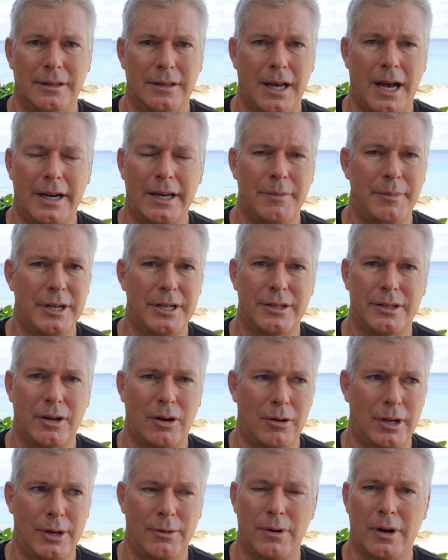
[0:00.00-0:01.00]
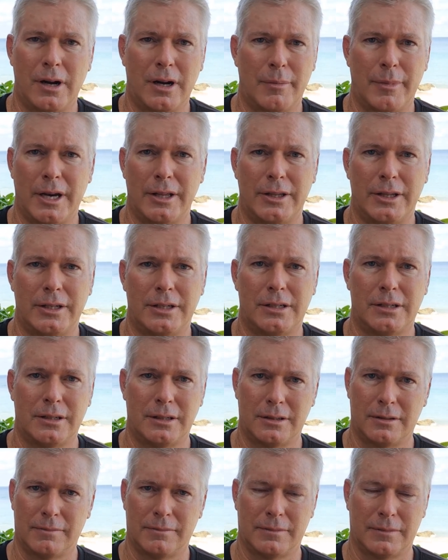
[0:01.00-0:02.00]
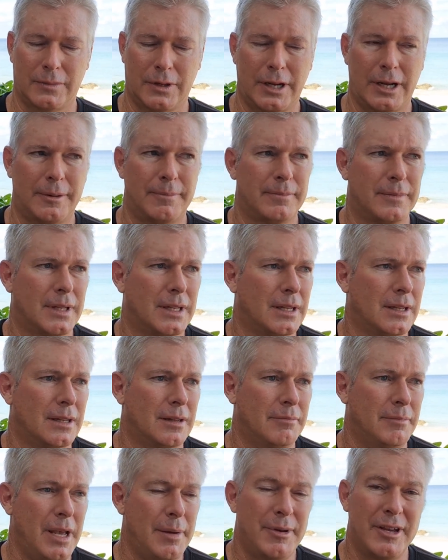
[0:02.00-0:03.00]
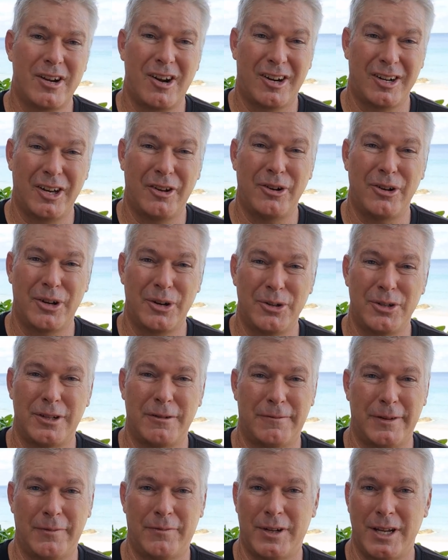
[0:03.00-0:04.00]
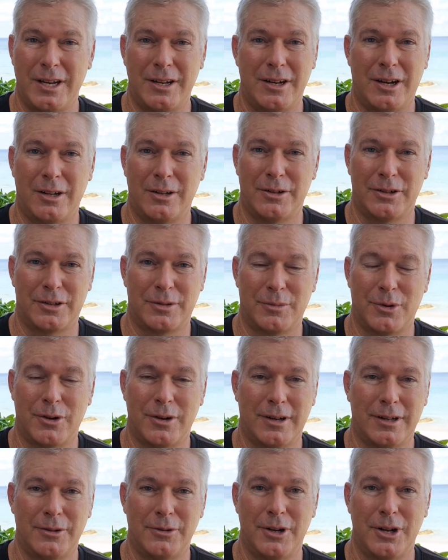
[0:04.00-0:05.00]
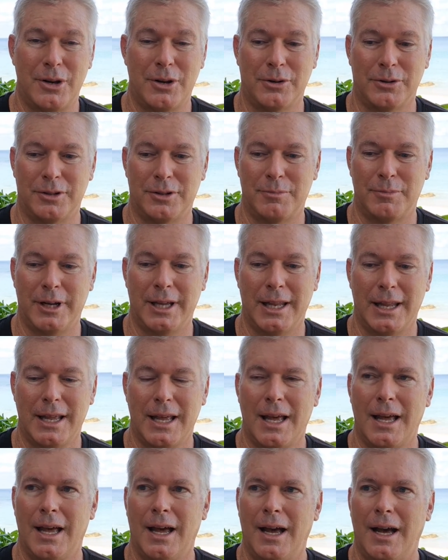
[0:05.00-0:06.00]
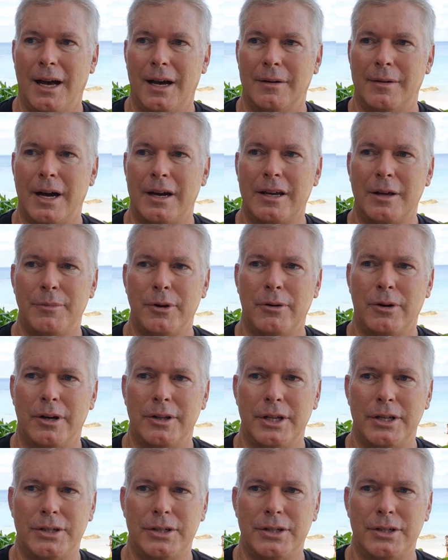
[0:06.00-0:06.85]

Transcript: I could be totally wrong about this. Okay. Maybe Cardano goes to $15 or more, who knows, but I could be wrong.